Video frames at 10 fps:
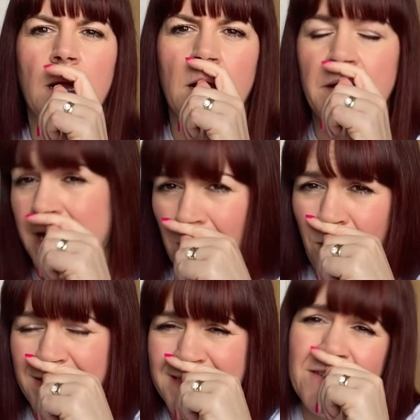Now,
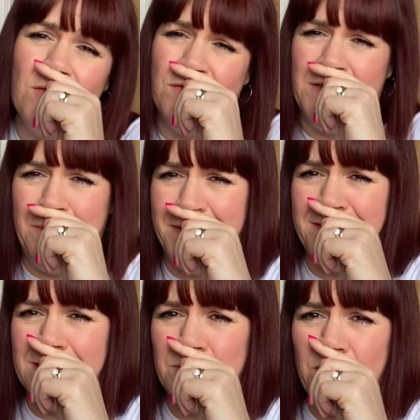I did also buy
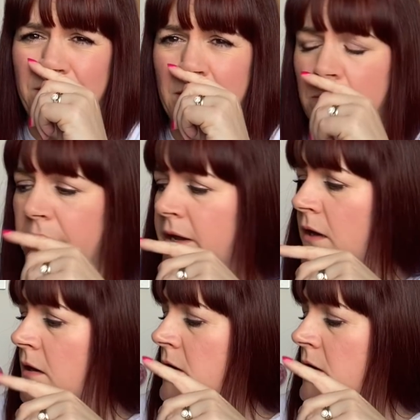some other fabric.